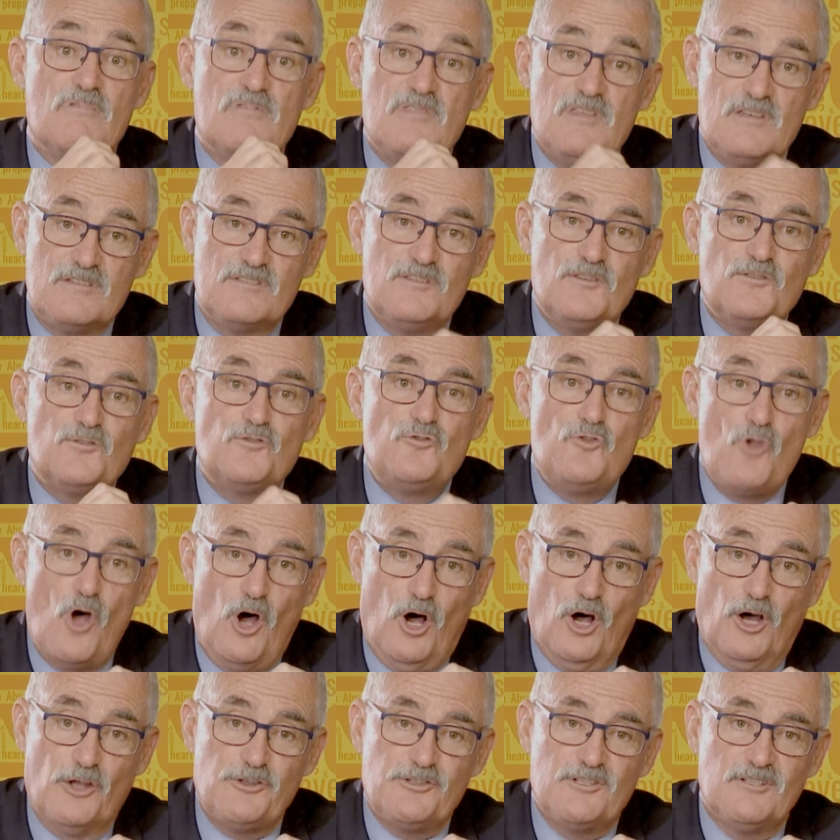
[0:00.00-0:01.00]
This is
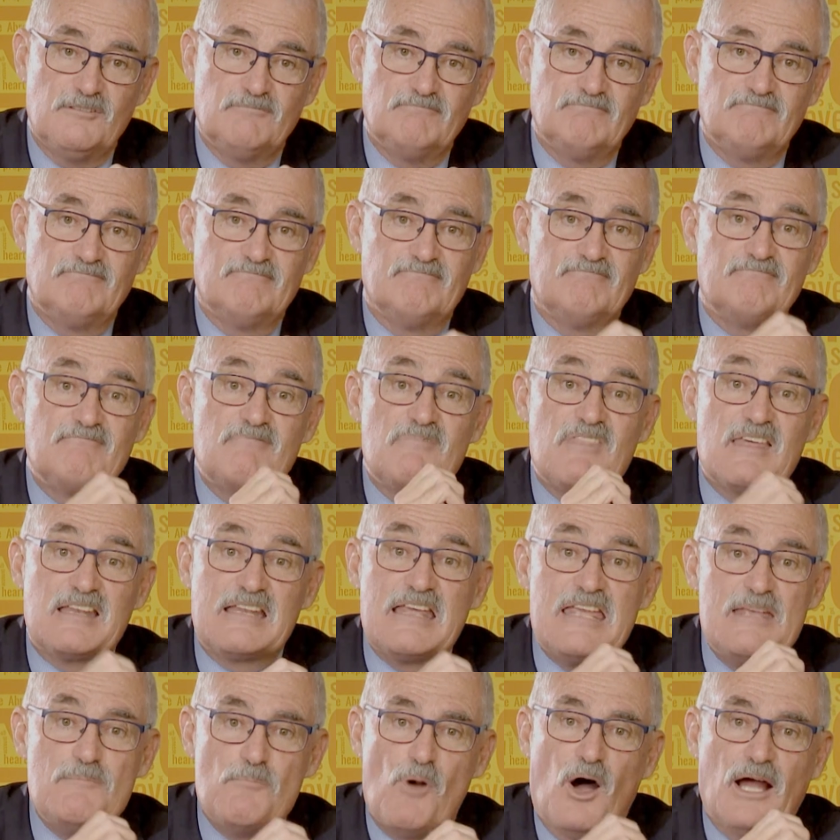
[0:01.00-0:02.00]
not that
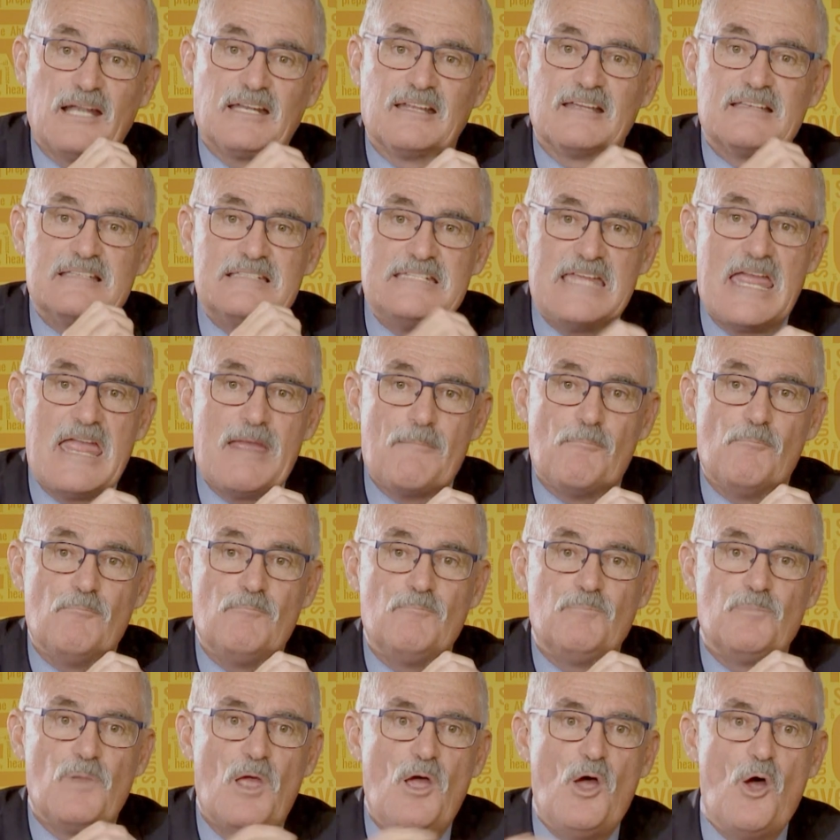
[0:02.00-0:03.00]
he might
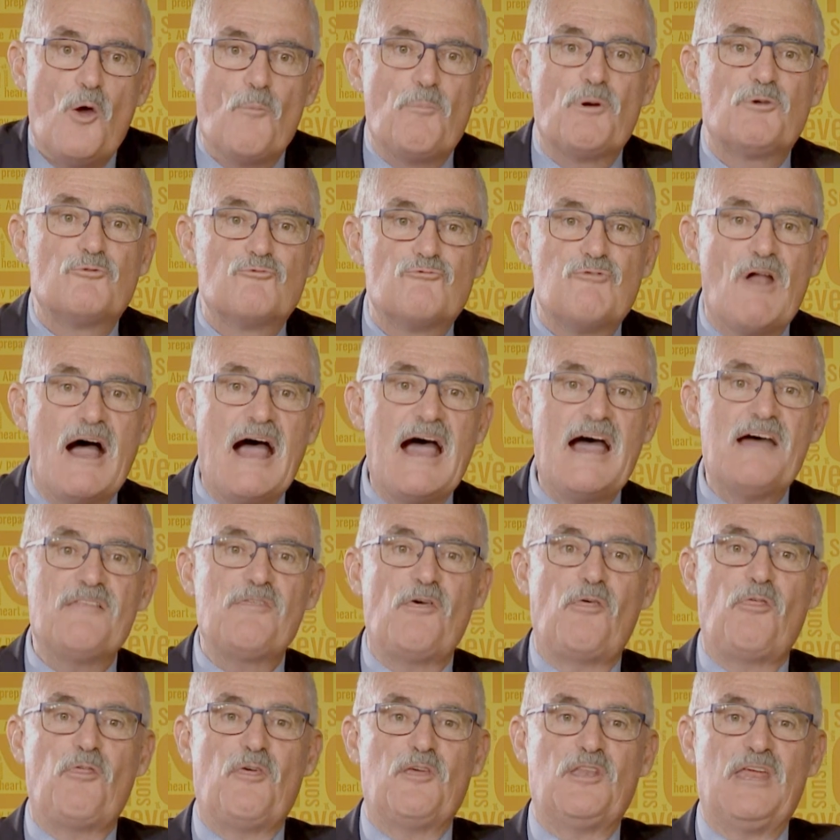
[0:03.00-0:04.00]
condemn, but
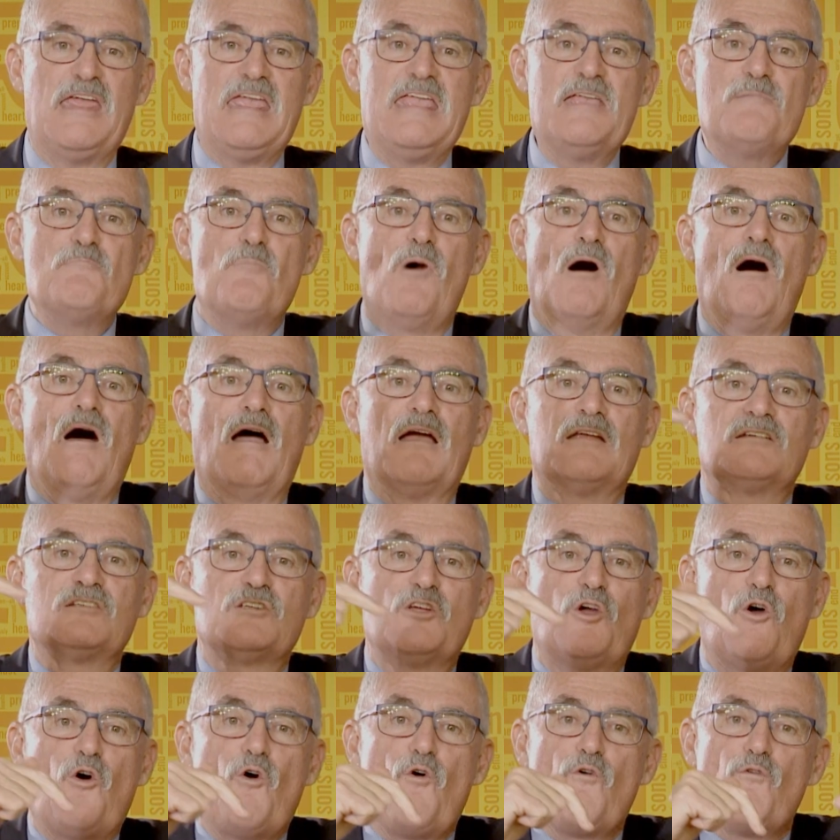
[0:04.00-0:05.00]
rather that he might
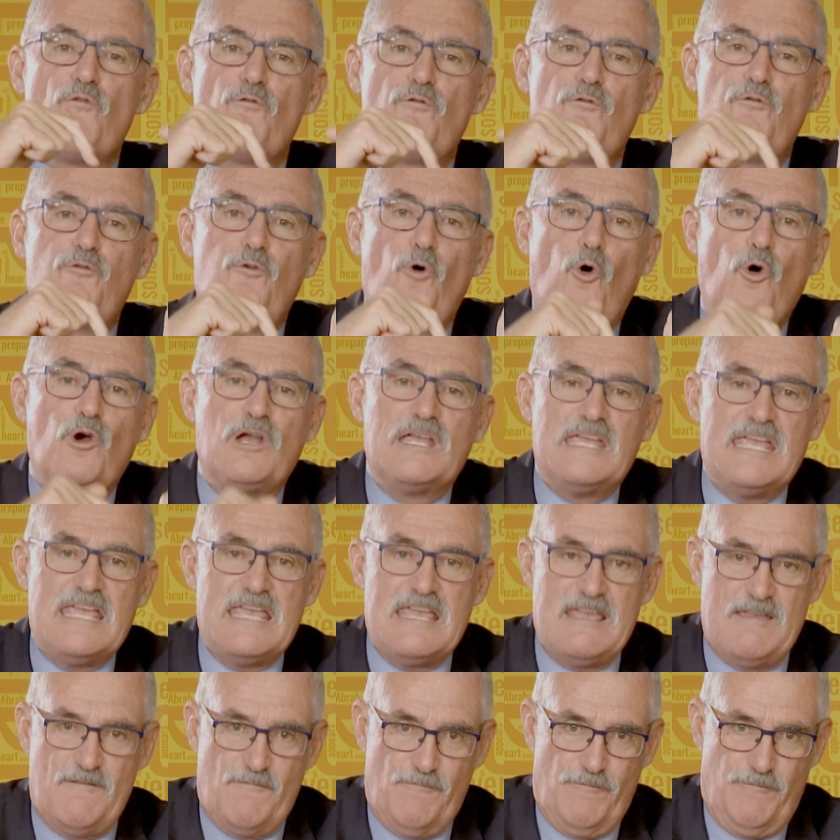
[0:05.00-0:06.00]

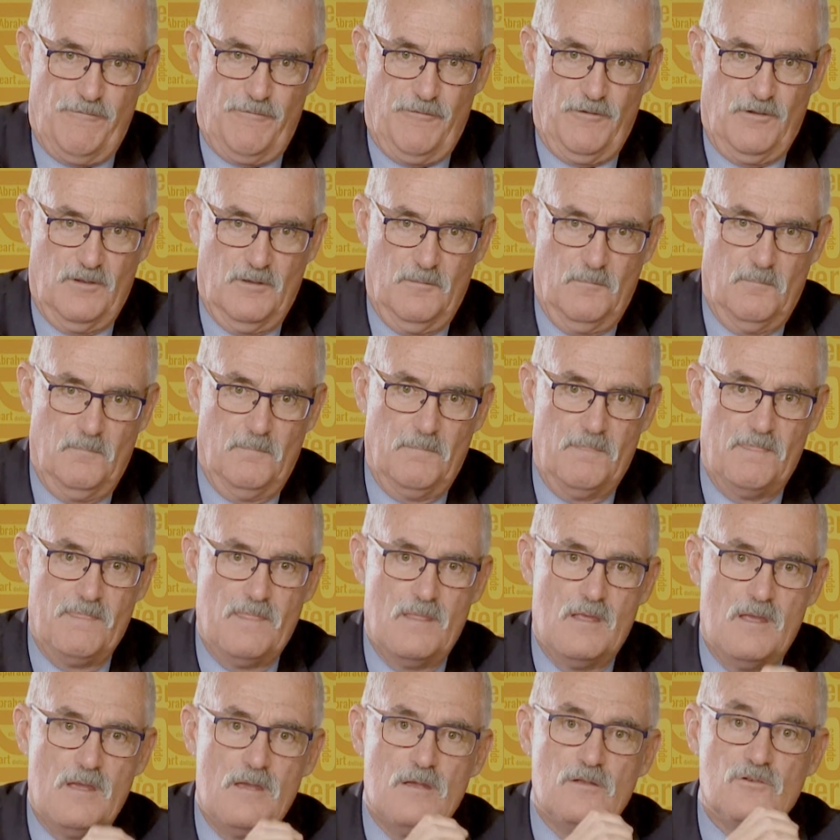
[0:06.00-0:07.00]
forgive.
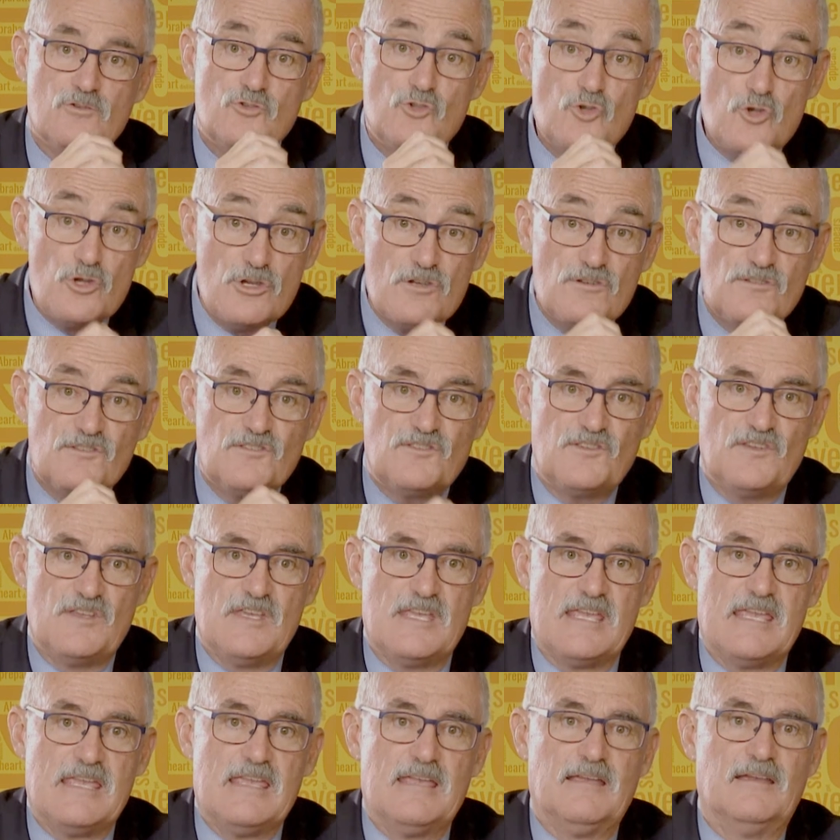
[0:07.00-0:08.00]
Do you
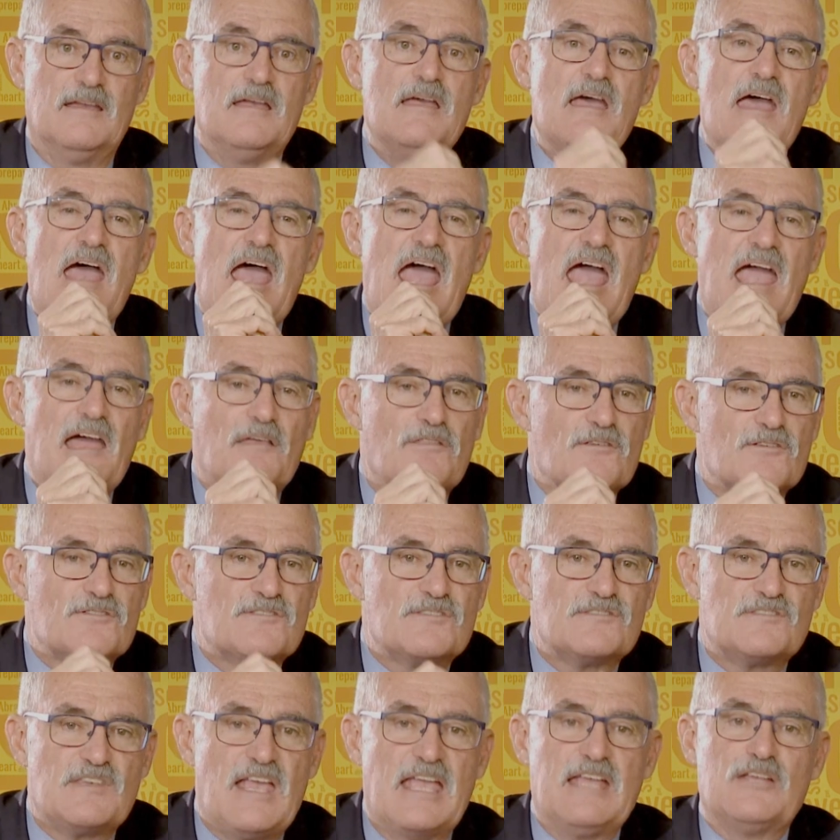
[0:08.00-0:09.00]
see how the
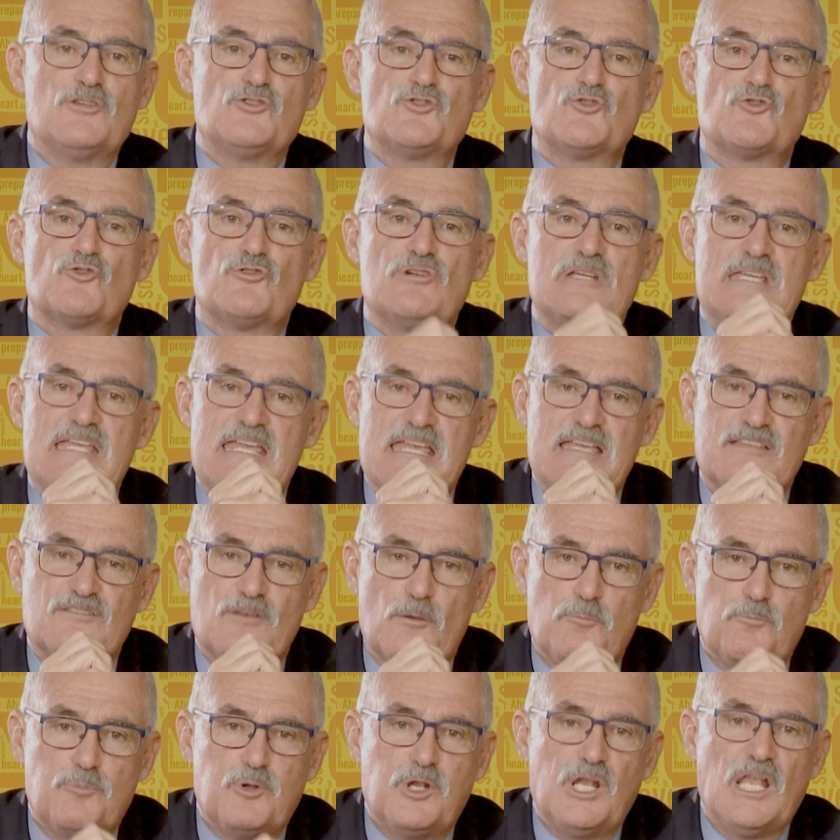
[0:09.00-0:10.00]
sanctuary is a
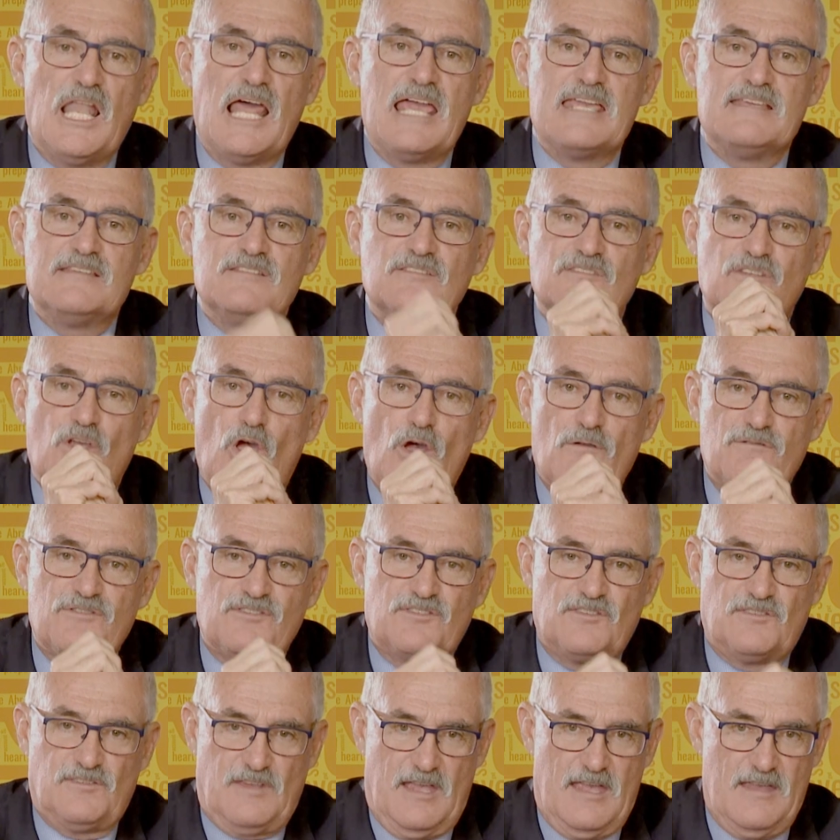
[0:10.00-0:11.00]
place of
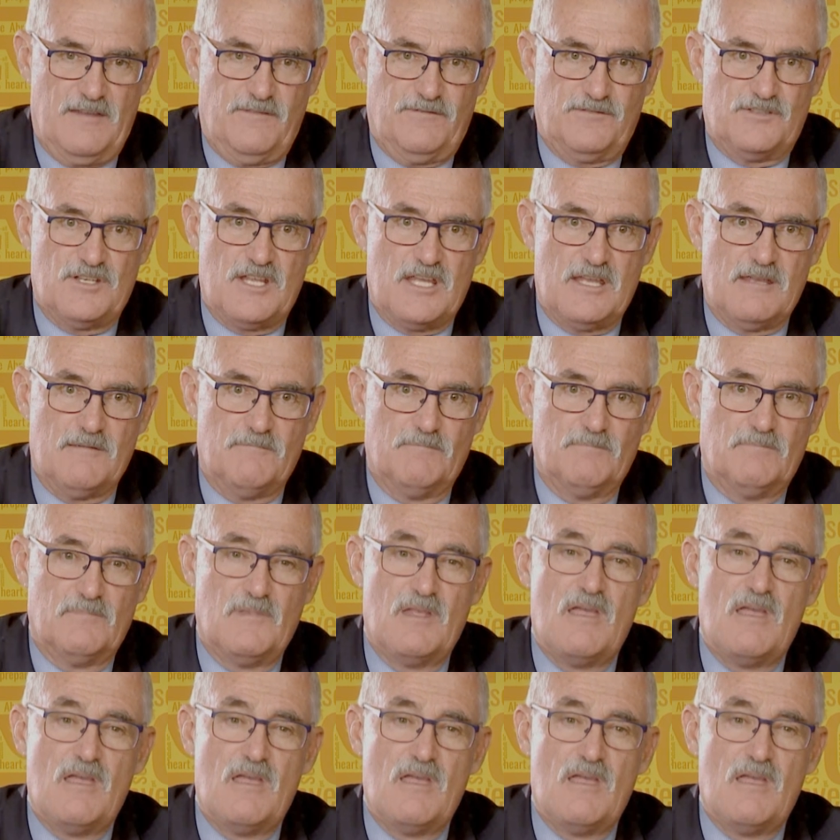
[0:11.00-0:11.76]
safety?